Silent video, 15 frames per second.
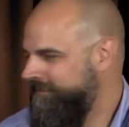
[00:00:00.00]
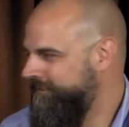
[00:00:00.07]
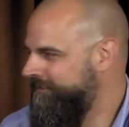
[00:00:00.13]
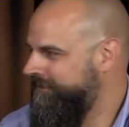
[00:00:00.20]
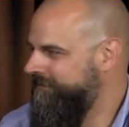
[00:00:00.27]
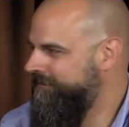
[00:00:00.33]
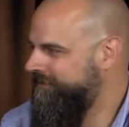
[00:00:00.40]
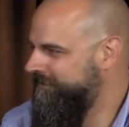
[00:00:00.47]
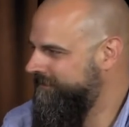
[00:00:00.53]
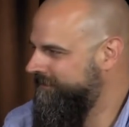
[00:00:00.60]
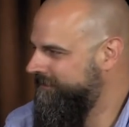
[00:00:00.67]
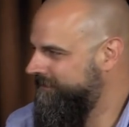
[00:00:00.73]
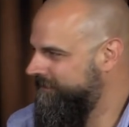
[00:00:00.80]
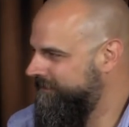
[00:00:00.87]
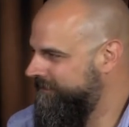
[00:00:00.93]

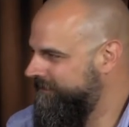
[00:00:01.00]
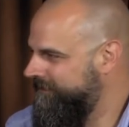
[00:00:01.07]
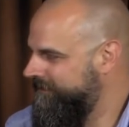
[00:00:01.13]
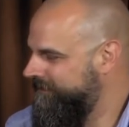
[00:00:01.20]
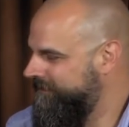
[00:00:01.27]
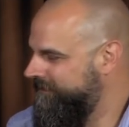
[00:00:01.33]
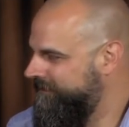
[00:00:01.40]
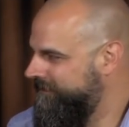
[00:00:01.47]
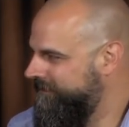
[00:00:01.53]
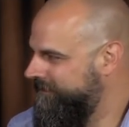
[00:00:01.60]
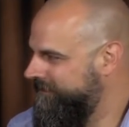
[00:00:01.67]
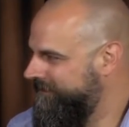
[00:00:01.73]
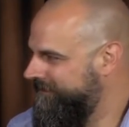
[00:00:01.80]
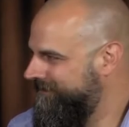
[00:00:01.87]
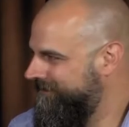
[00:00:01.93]

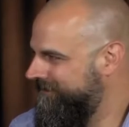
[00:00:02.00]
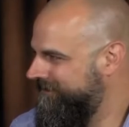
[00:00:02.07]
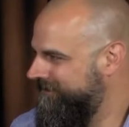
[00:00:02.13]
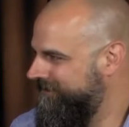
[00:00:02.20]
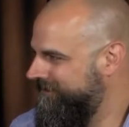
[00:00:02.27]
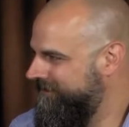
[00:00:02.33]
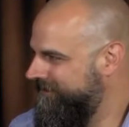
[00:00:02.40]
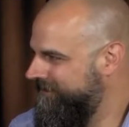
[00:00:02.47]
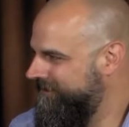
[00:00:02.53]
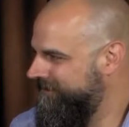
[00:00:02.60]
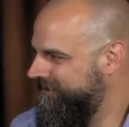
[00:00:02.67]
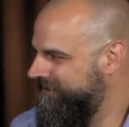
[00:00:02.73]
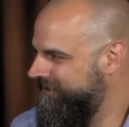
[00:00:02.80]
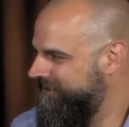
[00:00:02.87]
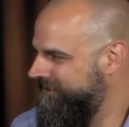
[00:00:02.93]

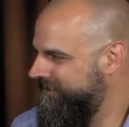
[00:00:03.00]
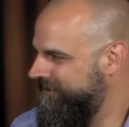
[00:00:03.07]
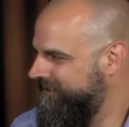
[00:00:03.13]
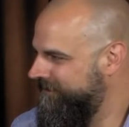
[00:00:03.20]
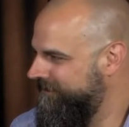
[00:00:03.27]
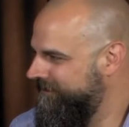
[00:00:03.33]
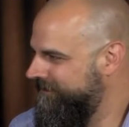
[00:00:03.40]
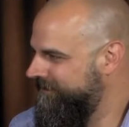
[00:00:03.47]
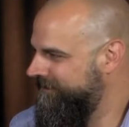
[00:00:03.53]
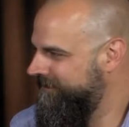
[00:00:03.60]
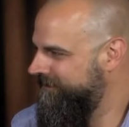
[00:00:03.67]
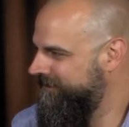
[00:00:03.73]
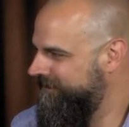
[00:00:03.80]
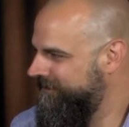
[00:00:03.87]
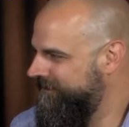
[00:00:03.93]

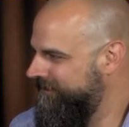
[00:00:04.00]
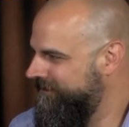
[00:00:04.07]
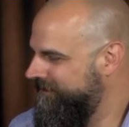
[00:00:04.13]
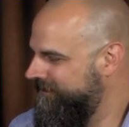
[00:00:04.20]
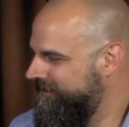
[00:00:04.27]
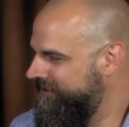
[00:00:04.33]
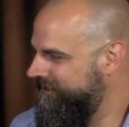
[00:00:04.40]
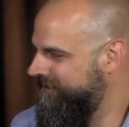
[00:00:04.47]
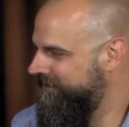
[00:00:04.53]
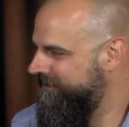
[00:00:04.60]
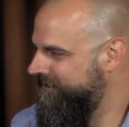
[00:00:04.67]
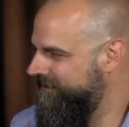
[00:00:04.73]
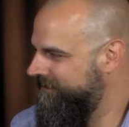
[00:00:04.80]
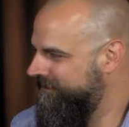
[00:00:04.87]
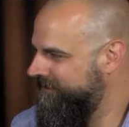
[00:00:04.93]

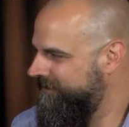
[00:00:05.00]
(silent)